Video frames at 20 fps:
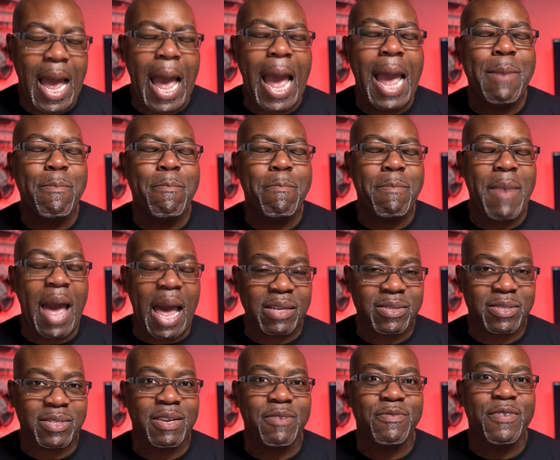A
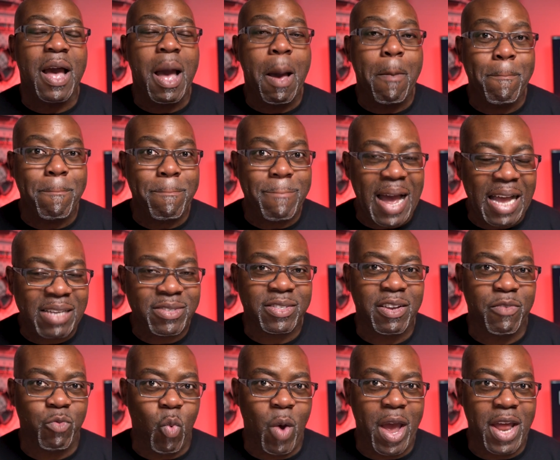massive,
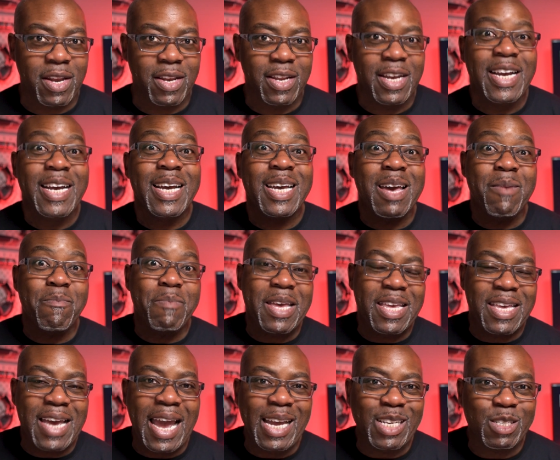massive win can be
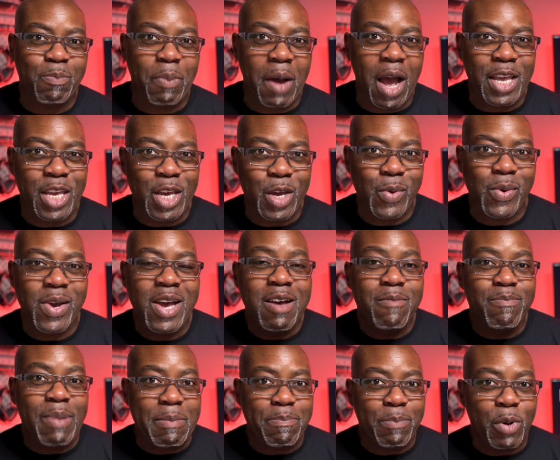gained by you
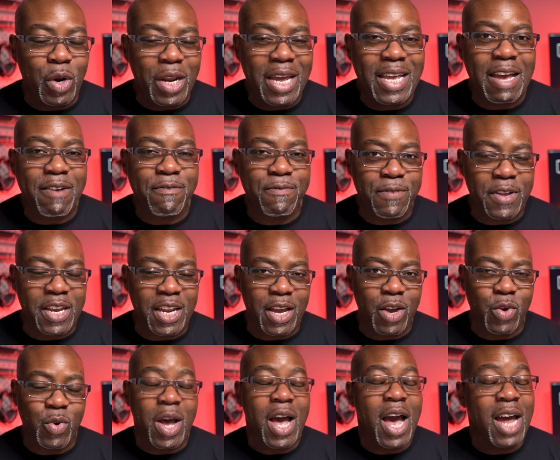by putting
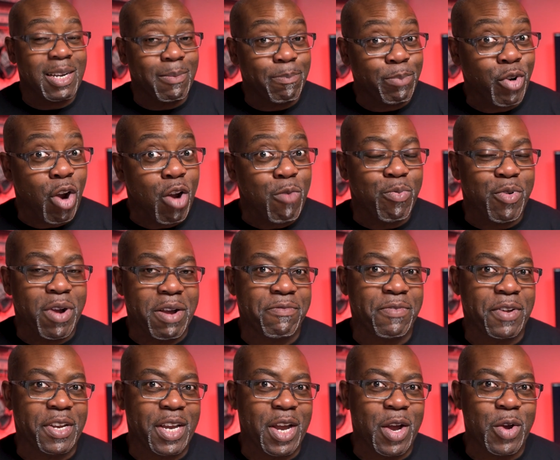video, an appropriate
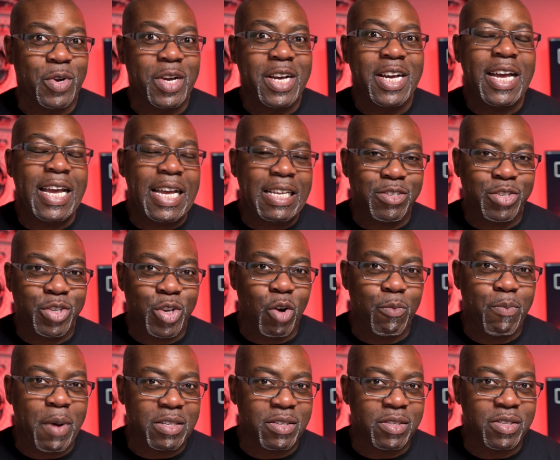video, into your
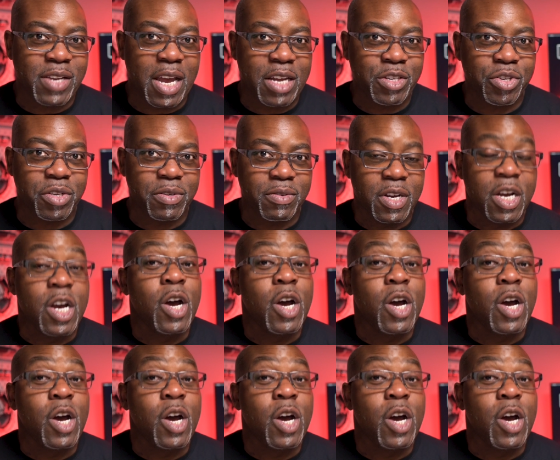presentation.